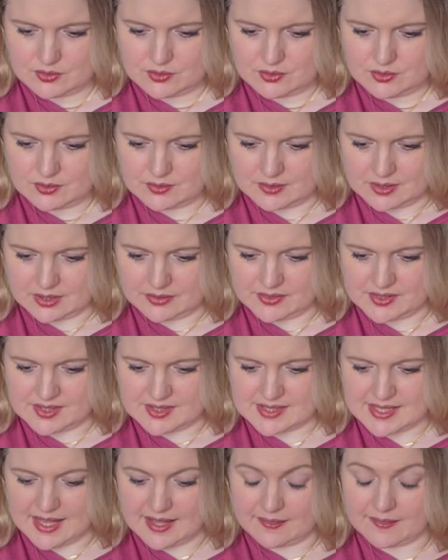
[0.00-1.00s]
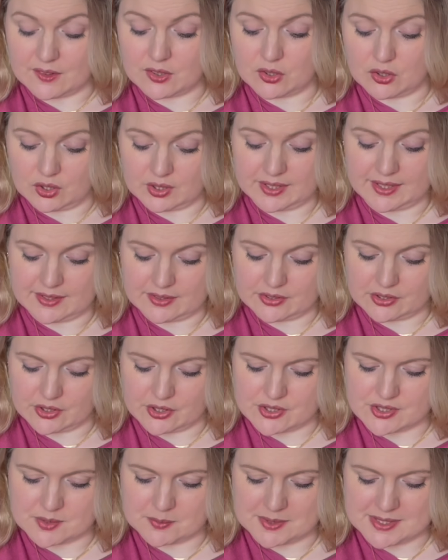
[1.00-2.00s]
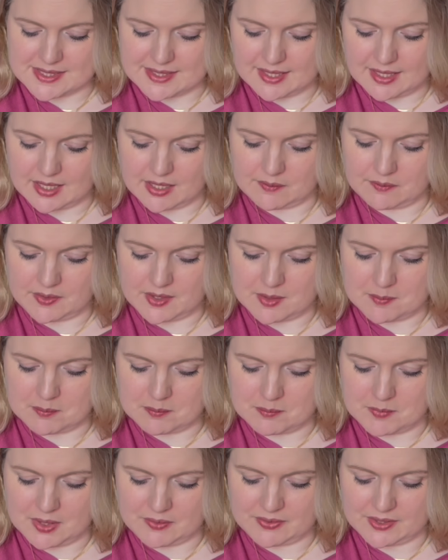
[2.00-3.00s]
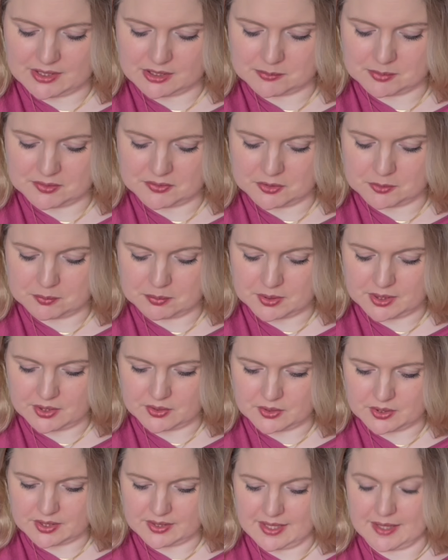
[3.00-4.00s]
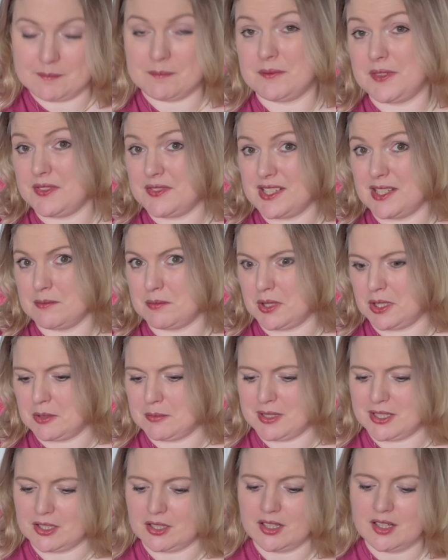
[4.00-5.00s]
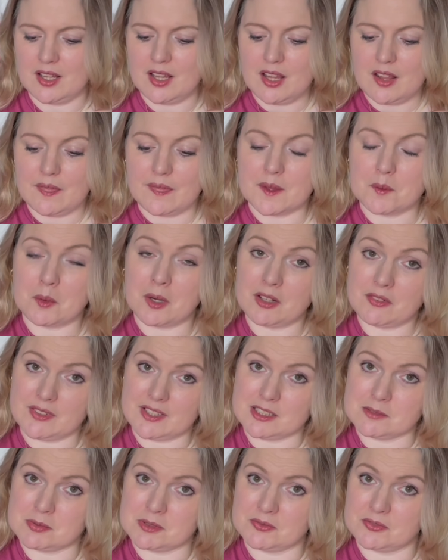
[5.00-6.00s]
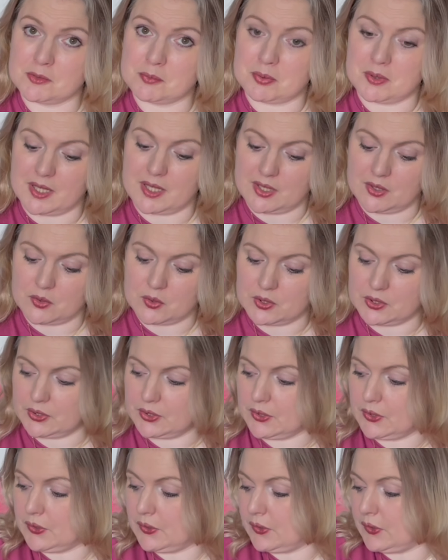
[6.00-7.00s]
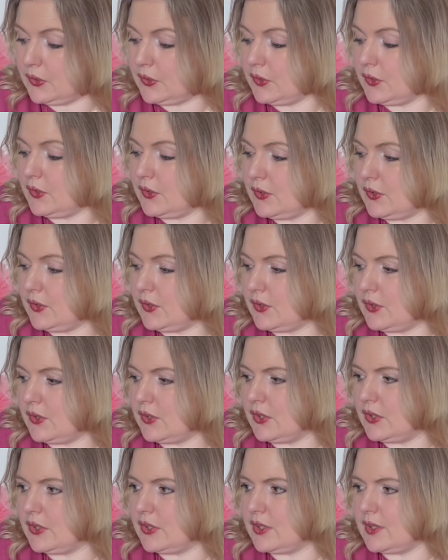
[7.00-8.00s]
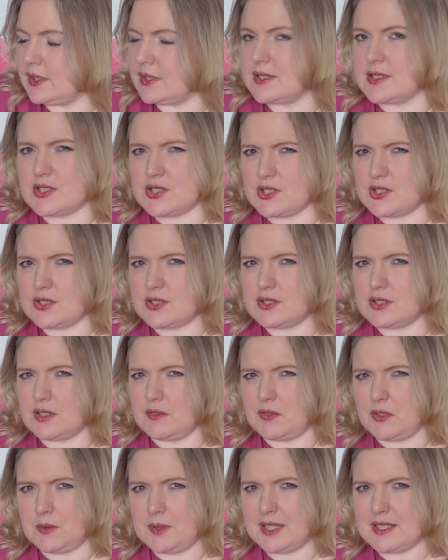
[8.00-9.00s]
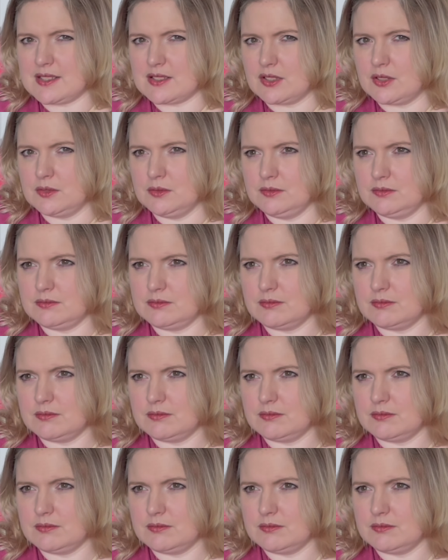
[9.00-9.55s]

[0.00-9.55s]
New arrivals, and they're all here now. So we did have them available for pre-order. Yeah, £15 a meter. They were available for pre-order a few weeks ago,